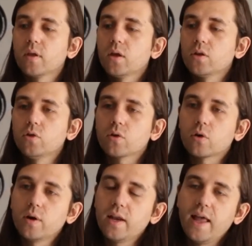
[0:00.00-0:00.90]
You're
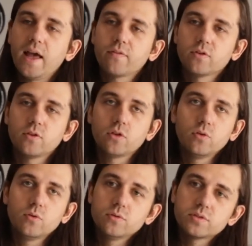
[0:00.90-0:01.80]
going to have to
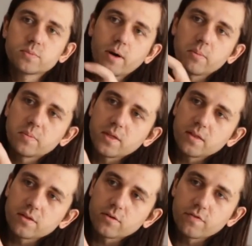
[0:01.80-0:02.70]
use probably
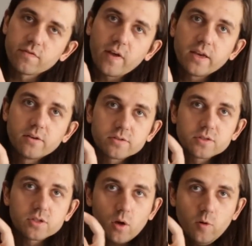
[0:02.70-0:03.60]
the little finder
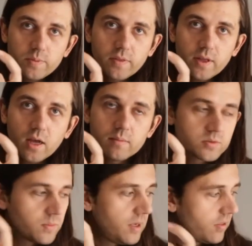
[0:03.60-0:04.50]
scope that
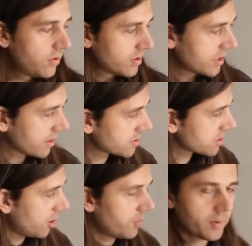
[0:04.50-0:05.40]
comes with your
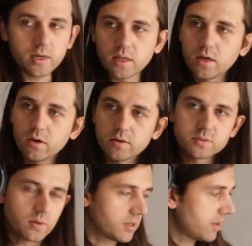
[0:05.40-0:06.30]
telescope. On here
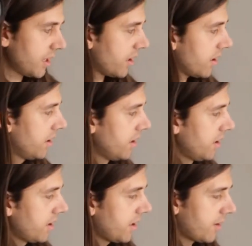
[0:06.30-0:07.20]
it's right there.
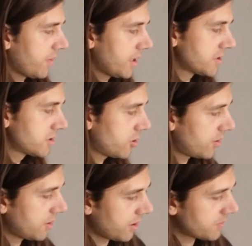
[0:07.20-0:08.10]
On my
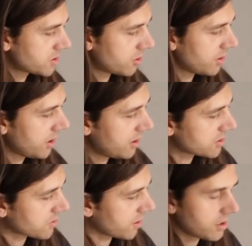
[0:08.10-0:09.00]
Dobsonian
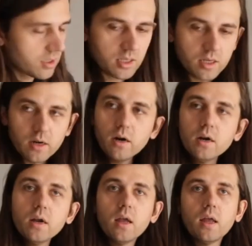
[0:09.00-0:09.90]
it's right
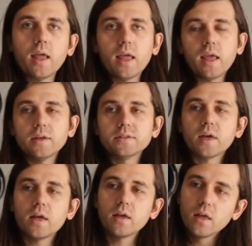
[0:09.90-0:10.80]
here.
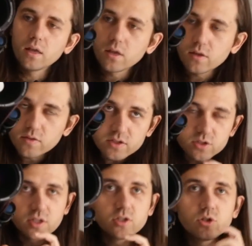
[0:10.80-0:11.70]
And
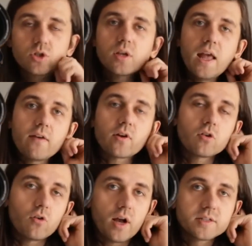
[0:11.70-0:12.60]
these usually have a
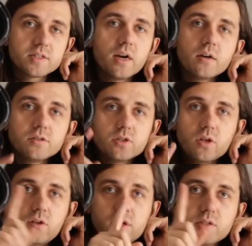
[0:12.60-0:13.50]
crosshair, so
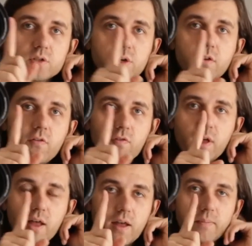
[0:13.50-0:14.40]
you can sort of
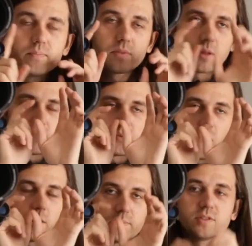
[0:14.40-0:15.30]

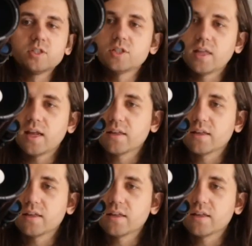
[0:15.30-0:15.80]
try to position that in